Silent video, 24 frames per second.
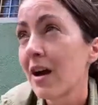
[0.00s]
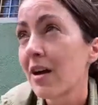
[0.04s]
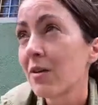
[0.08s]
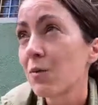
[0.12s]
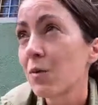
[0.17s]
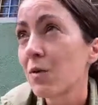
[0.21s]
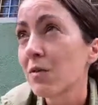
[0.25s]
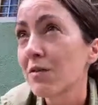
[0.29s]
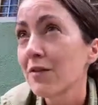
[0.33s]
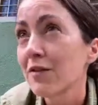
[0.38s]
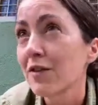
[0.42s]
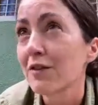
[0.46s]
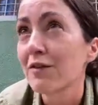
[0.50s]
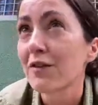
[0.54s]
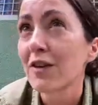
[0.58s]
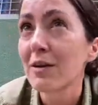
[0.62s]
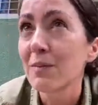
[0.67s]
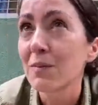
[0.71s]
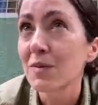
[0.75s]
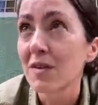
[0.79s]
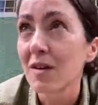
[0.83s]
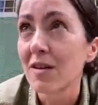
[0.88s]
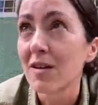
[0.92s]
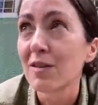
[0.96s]
And one of the
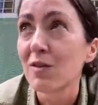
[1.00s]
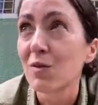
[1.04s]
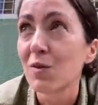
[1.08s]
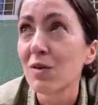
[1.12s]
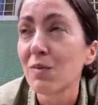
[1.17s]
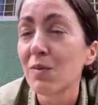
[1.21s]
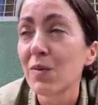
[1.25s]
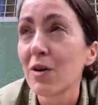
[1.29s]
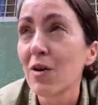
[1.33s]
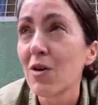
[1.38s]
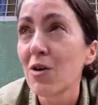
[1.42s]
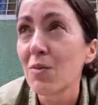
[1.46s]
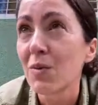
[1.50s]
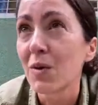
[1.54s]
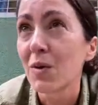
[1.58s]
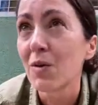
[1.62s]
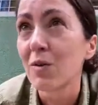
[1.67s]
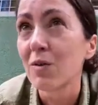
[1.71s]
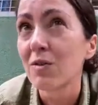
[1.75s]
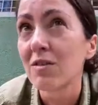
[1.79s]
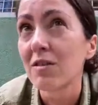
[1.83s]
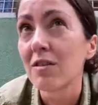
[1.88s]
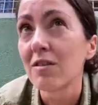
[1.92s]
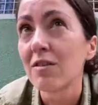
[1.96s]
flip sides with
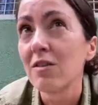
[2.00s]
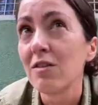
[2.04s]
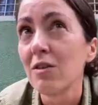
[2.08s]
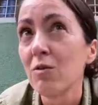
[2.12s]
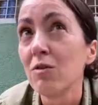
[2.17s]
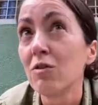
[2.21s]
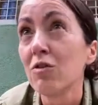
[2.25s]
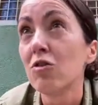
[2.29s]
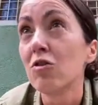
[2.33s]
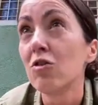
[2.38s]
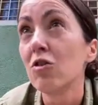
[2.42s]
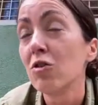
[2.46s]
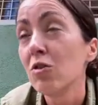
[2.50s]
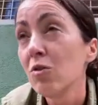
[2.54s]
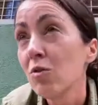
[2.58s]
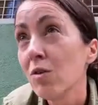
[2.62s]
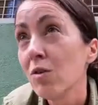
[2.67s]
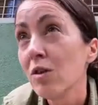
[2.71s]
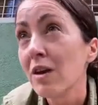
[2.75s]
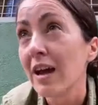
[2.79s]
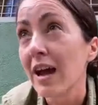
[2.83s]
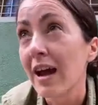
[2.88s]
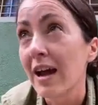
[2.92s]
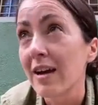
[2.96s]
bonobos is you
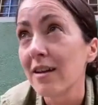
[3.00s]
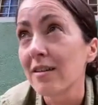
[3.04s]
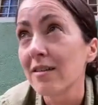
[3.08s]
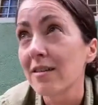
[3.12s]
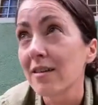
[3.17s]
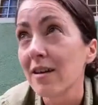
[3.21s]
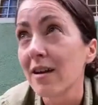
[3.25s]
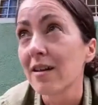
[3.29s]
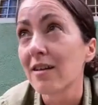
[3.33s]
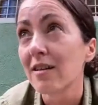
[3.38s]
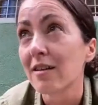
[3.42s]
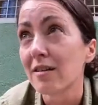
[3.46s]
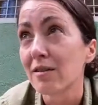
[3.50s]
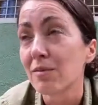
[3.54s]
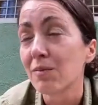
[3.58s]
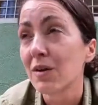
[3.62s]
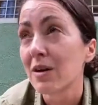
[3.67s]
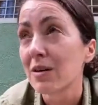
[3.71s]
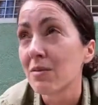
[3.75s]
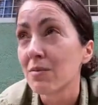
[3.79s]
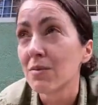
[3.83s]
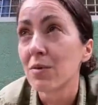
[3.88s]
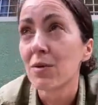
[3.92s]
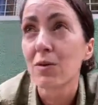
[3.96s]
do get a
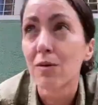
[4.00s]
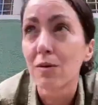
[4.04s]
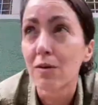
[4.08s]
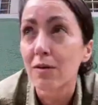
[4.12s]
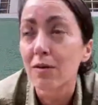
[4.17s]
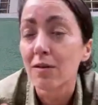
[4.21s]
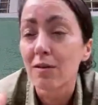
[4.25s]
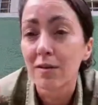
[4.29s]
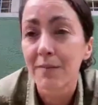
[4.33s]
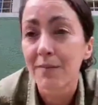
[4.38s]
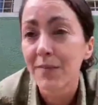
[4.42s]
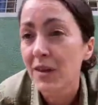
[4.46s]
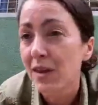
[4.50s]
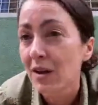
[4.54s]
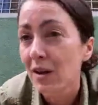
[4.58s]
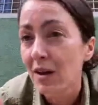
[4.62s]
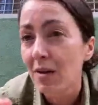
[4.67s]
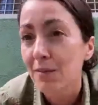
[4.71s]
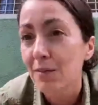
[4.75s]
little bit more